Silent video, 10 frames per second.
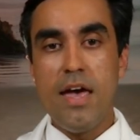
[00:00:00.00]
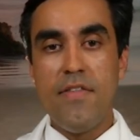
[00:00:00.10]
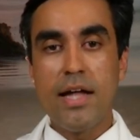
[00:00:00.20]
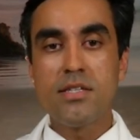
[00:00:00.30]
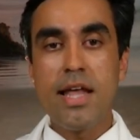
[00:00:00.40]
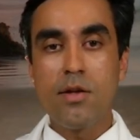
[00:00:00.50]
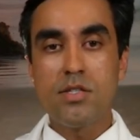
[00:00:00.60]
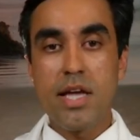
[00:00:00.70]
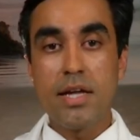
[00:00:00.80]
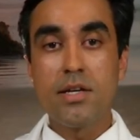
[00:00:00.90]
And that's an
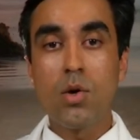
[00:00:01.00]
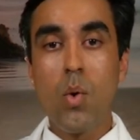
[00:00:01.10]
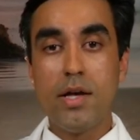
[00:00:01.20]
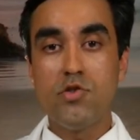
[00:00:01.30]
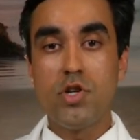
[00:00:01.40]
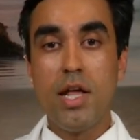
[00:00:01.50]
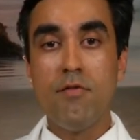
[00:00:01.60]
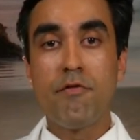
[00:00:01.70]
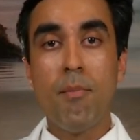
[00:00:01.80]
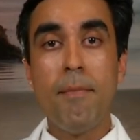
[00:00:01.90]
outstanding question.
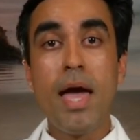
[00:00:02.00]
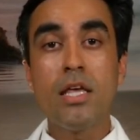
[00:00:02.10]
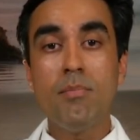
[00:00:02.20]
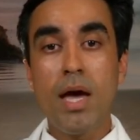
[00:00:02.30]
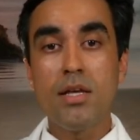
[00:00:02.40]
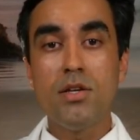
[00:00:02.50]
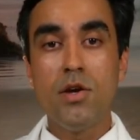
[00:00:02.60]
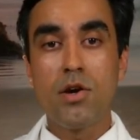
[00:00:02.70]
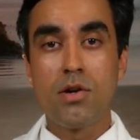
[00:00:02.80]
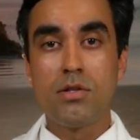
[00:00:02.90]
And for many, many
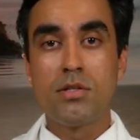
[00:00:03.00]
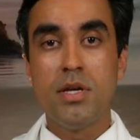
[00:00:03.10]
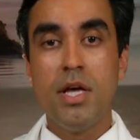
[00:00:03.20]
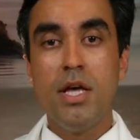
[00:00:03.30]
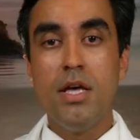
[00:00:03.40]
years,